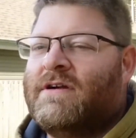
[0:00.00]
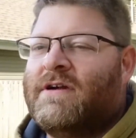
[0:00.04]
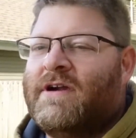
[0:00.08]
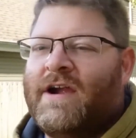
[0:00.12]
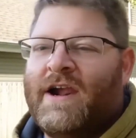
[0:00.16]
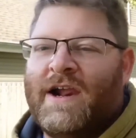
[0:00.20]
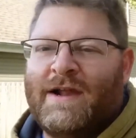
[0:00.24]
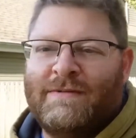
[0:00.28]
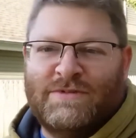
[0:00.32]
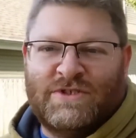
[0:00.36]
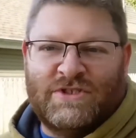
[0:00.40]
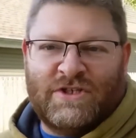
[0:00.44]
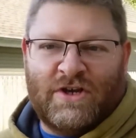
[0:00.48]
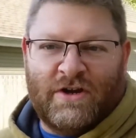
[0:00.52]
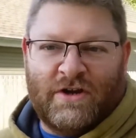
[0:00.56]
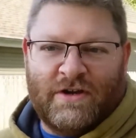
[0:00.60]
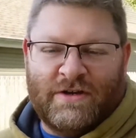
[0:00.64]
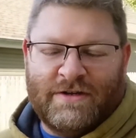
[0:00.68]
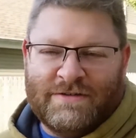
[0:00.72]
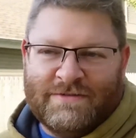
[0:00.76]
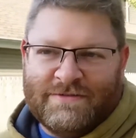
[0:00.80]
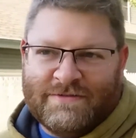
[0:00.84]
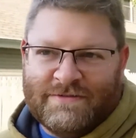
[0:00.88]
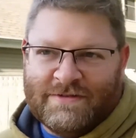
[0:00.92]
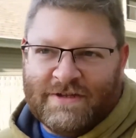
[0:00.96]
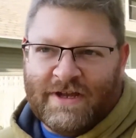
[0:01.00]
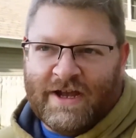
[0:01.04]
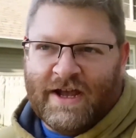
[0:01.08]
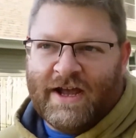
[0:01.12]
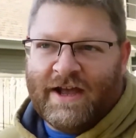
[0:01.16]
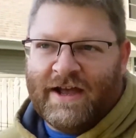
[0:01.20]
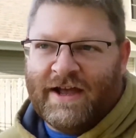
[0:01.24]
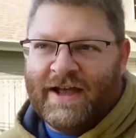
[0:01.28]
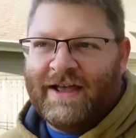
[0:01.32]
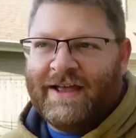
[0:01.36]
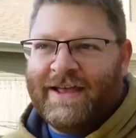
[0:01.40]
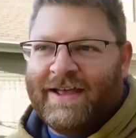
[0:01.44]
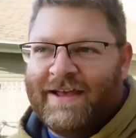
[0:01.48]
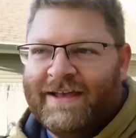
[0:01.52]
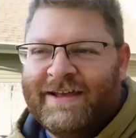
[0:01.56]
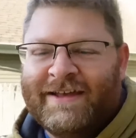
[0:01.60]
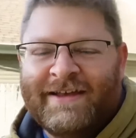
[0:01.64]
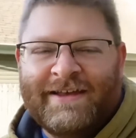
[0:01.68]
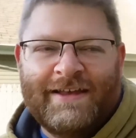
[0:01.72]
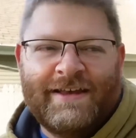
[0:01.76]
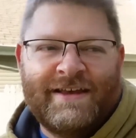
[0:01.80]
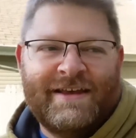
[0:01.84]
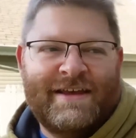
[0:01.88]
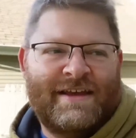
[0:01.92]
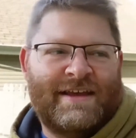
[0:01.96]
And I'm sorry.
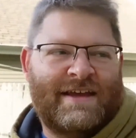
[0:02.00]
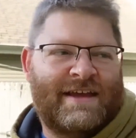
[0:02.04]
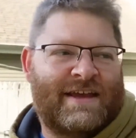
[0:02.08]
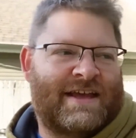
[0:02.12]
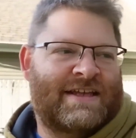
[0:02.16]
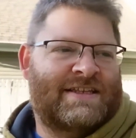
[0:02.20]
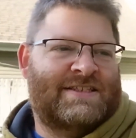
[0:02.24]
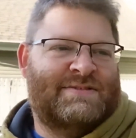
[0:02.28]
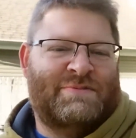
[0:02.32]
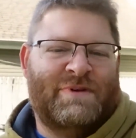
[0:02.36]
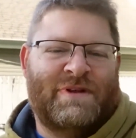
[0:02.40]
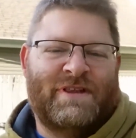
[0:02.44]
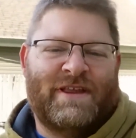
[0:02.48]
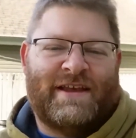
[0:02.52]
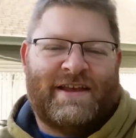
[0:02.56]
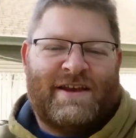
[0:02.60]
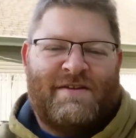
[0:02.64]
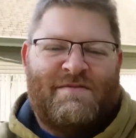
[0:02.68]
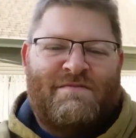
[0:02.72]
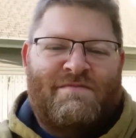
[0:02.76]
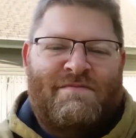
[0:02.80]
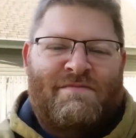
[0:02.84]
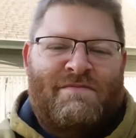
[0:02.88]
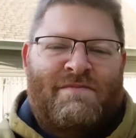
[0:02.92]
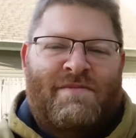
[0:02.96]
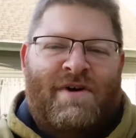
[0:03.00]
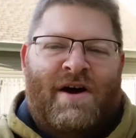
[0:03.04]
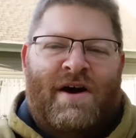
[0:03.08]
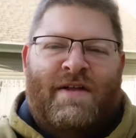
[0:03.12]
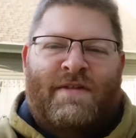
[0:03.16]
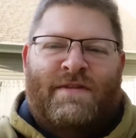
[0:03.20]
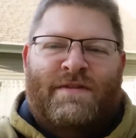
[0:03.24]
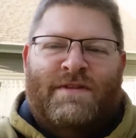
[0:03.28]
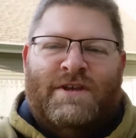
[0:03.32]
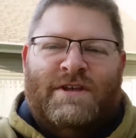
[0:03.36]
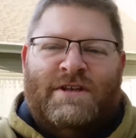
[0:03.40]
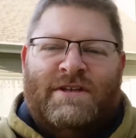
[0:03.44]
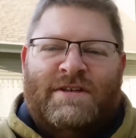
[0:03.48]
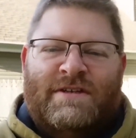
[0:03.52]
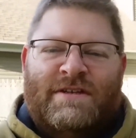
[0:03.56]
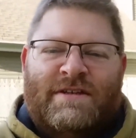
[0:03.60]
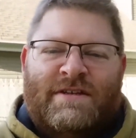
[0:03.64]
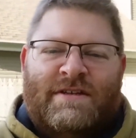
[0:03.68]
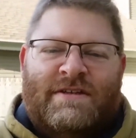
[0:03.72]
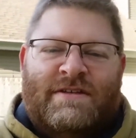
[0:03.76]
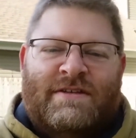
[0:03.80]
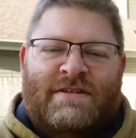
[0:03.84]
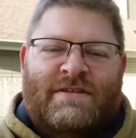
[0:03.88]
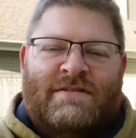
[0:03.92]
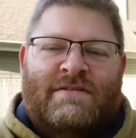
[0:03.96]
It's been like a month.
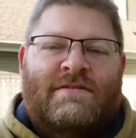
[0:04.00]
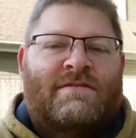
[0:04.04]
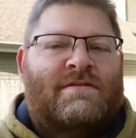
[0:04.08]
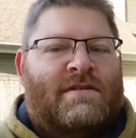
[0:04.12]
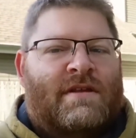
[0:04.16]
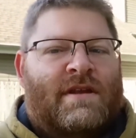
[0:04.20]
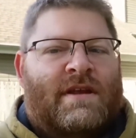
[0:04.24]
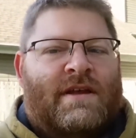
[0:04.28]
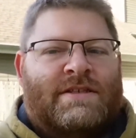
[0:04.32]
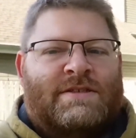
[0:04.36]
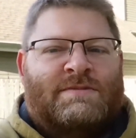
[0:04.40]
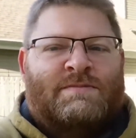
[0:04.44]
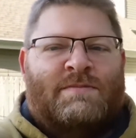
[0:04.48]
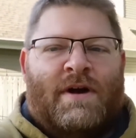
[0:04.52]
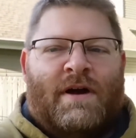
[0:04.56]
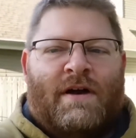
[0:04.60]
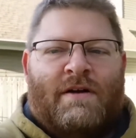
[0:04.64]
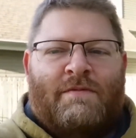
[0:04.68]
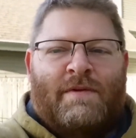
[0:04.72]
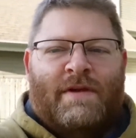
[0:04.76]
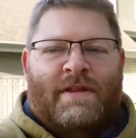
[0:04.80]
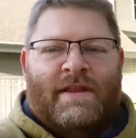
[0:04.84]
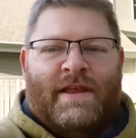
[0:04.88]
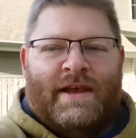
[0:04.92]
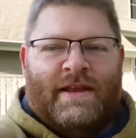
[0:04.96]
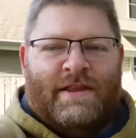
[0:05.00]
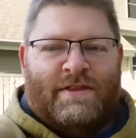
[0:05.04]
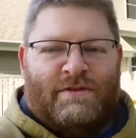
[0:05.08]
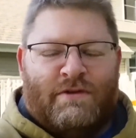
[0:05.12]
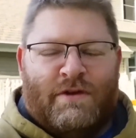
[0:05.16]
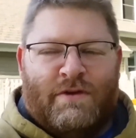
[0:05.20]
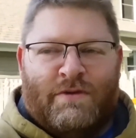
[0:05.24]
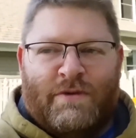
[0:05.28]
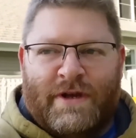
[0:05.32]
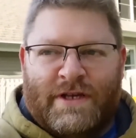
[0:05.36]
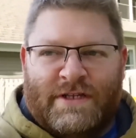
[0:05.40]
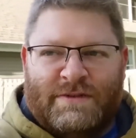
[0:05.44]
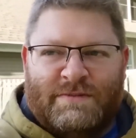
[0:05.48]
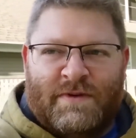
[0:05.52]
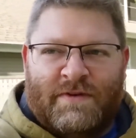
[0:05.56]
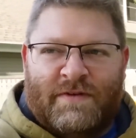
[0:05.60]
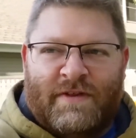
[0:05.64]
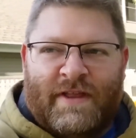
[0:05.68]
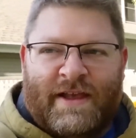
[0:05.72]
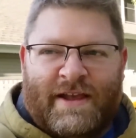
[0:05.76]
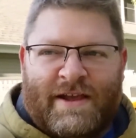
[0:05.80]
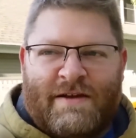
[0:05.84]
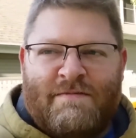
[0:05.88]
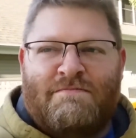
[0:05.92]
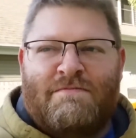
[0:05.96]
It's probably been like 3 weeks, but
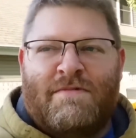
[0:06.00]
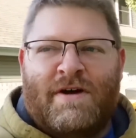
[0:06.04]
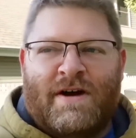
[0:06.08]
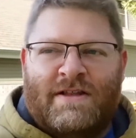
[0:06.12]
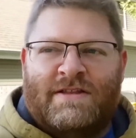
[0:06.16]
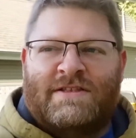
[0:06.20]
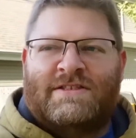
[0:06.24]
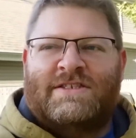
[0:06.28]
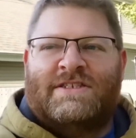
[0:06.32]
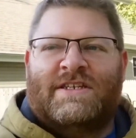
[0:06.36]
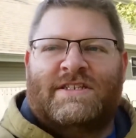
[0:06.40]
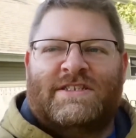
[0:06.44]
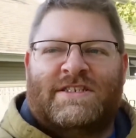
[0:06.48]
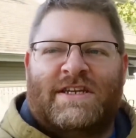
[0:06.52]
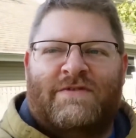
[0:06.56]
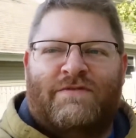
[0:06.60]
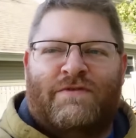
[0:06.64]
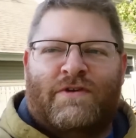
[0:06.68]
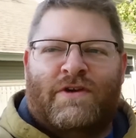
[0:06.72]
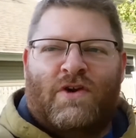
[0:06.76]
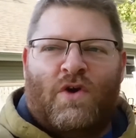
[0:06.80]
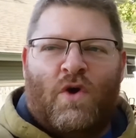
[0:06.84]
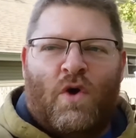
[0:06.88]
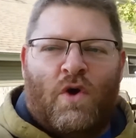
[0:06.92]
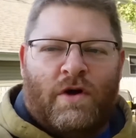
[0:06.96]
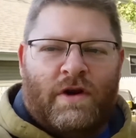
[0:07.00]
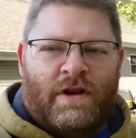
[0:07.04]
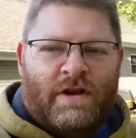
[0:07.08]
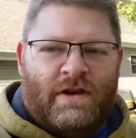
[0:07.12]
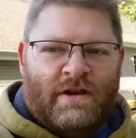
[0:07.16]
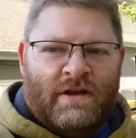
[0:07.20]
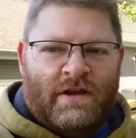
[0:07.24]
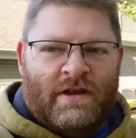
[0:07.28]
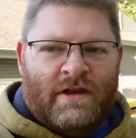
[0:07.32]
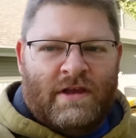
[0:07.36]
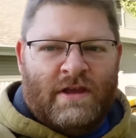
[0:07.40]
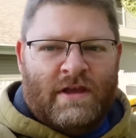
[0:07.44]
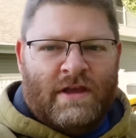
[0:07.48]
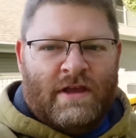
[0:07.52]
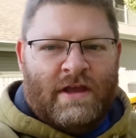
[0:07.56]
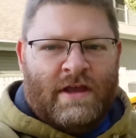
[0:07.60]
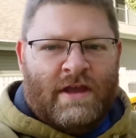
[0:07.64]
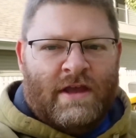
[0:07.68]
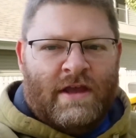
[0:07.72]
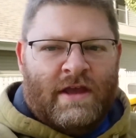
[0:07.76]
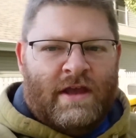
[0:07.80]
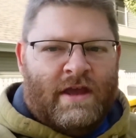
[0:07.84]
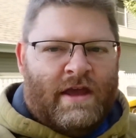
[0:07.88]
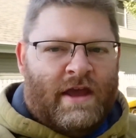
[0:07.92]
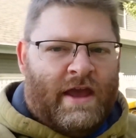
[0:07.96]
like a month since I've recorded.
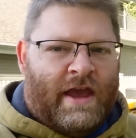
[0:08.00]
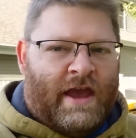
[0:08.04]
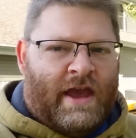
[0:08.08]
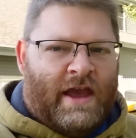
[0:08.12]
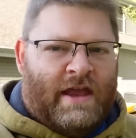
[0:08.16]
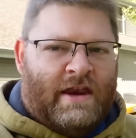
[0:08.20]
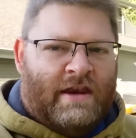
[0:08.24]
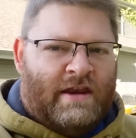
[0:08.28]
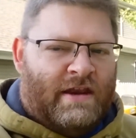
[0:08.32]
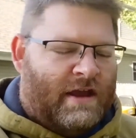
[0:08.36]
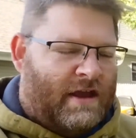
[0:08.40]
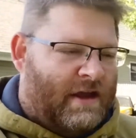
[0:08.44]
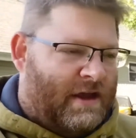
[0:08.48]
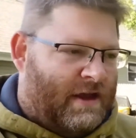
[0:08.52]
And